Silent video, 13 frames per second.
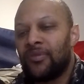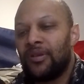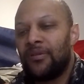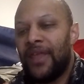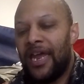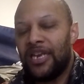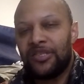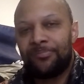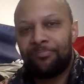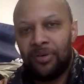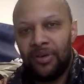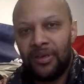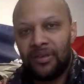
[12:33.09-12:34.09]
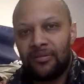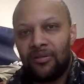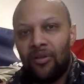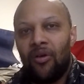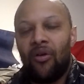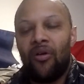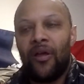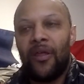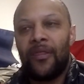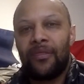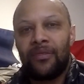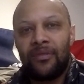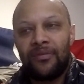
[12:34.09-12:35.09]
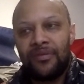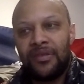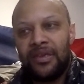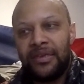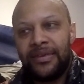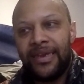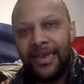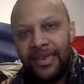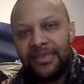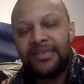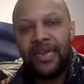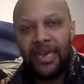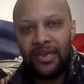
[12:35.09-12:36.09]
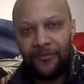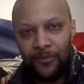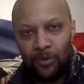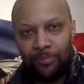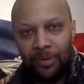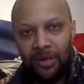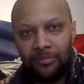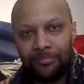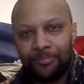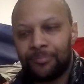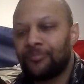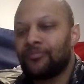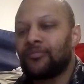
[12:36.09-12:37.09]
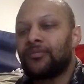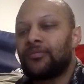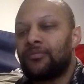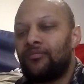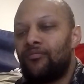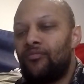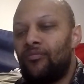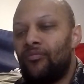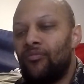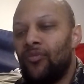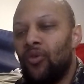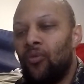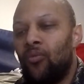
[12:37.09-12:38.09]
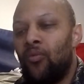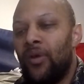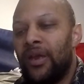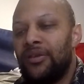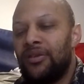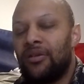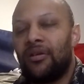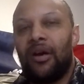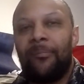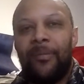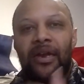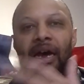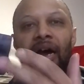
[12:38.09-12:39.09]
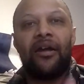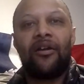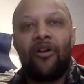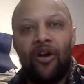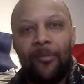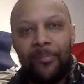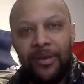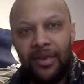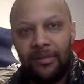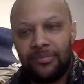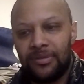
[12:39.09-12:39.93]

that is put on the intake fuel pump when you're up at higher RPM.